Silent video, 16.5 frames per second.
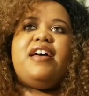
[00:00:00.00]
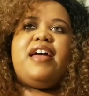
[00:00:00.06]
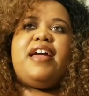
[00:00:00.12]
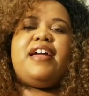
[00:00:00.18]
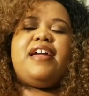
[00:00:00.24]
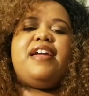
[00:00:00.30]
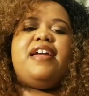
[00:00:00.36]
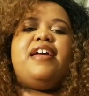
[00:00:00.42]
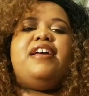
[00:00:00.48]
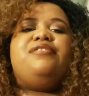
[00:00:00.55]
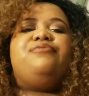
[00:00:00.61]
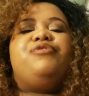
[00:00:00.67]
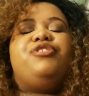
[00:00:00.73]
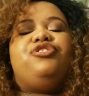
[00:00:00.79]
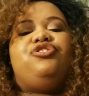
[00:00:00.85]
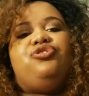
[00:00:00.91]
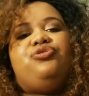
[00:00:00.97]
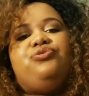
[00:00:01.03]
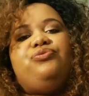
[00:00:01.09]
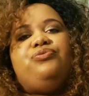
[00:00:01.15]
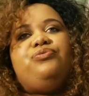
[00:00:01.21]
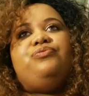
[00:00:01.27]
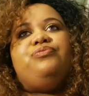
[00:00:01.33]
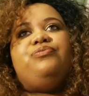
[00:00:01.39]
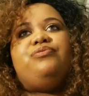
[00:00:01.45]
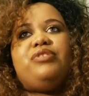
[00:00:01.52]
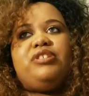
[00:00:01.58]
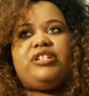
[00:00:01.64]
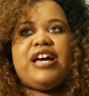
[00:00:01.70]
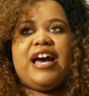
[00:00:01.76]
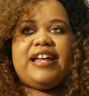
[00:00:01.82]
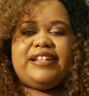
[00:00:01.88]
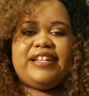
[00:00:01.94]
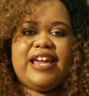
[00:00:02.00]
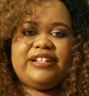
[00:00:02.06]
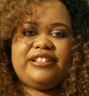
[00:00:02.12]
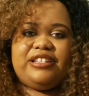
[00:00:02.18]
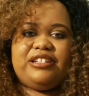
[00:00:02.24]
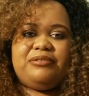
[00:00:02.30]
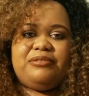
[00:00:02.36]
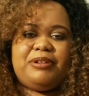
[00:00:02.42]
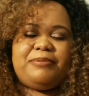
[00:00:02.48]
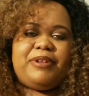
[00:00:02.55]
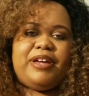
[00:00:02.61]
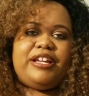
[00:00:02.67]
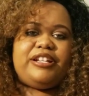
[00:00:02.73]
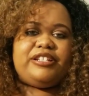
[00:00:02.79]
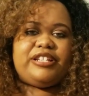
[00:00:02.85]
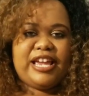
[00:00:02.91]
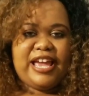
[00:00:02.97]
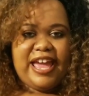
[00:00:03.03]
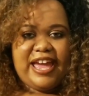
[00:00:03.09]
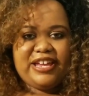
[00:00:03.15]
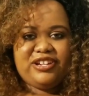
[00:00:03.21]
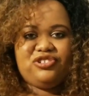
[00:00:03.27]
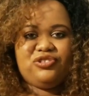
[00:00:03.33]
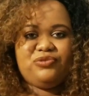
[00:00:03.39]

And once you contact them, they ask